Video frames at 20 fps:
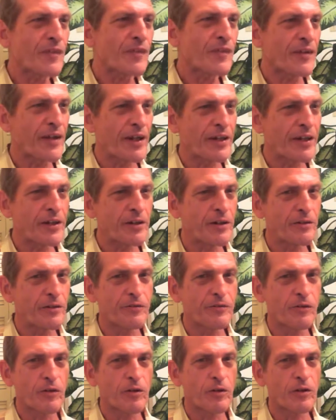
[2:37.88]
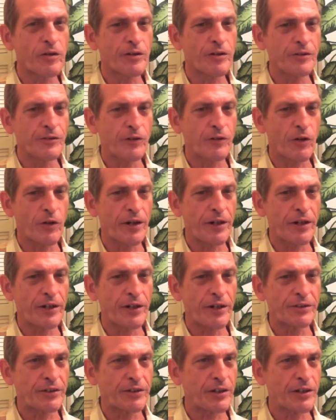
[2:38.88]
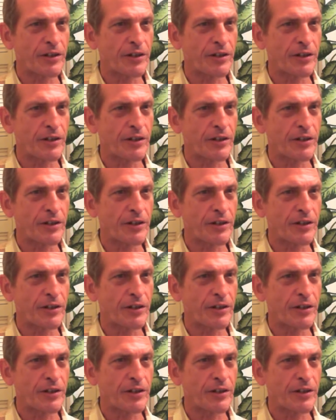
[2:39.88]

Thank you for joining us.